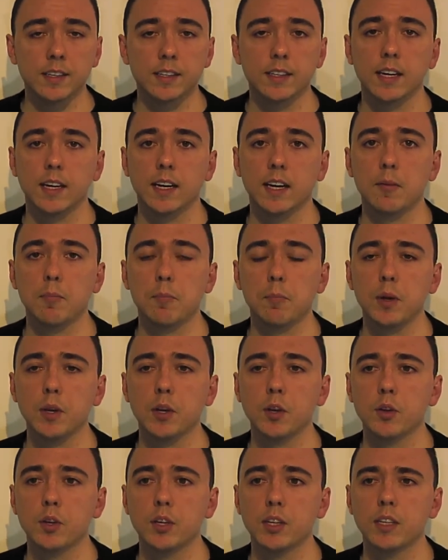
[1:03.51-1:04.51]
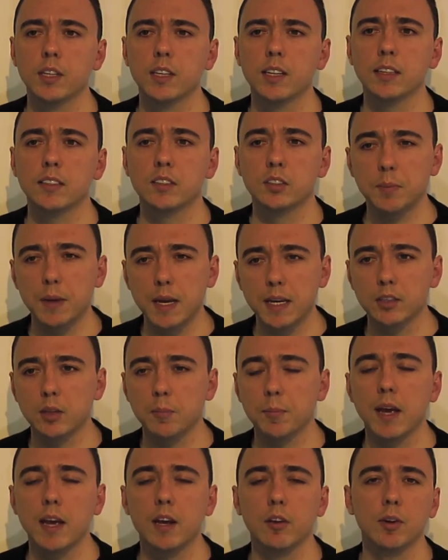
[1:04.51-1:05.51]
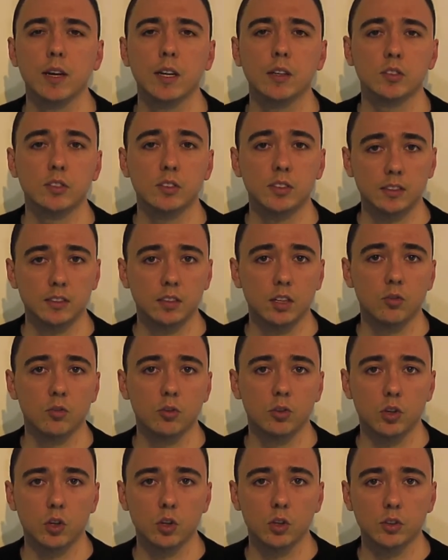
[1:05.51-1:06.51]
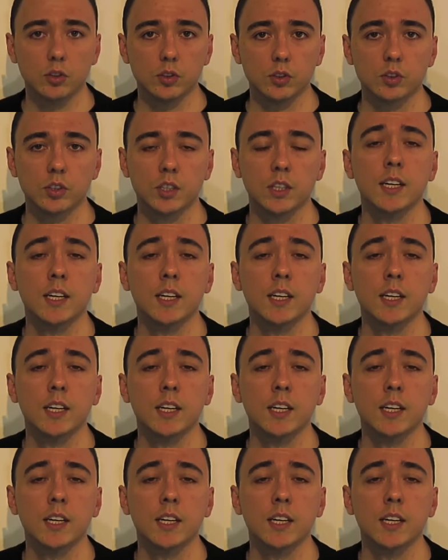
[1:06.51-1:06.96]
but you can expect to pay around $600